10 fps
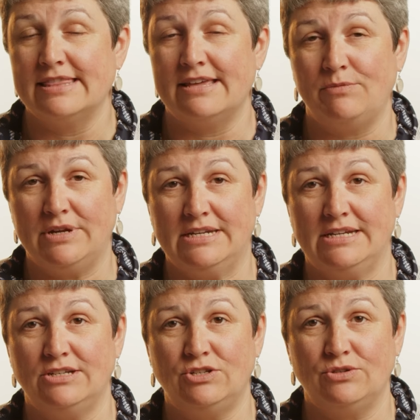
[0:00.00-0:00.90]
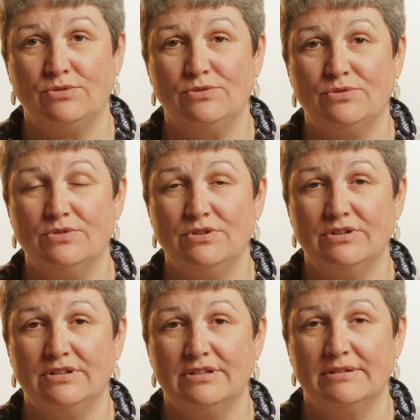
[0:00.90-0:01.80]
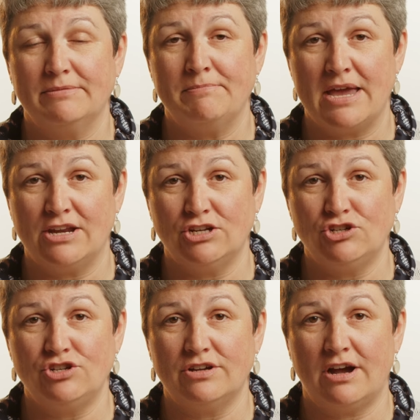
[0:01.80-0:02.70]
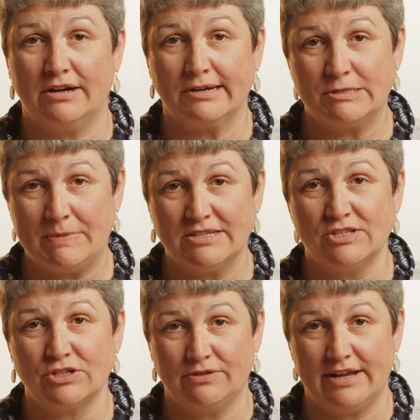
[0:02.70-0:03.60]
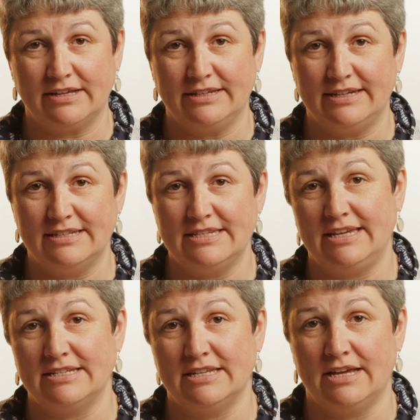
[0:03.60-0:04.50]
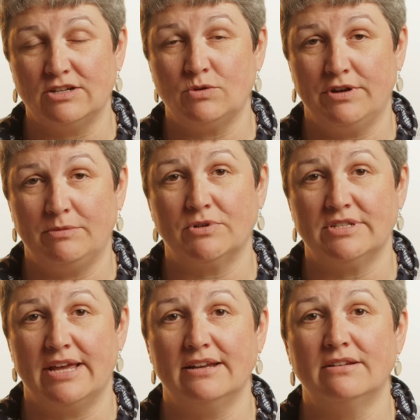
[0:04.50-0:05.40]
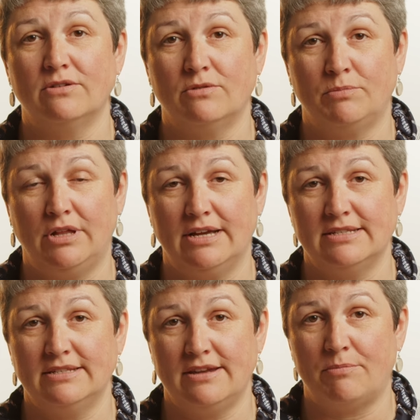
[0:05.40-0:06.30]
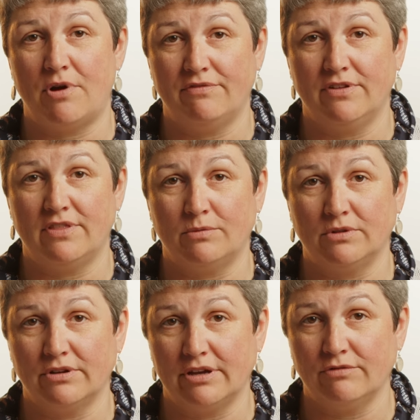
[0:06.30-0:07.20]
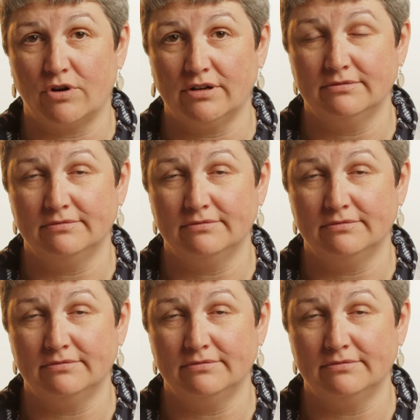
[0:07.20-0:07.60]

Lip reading: Then we need to manage our expenses correctly to get to that 20% plus net profit that we're looking for.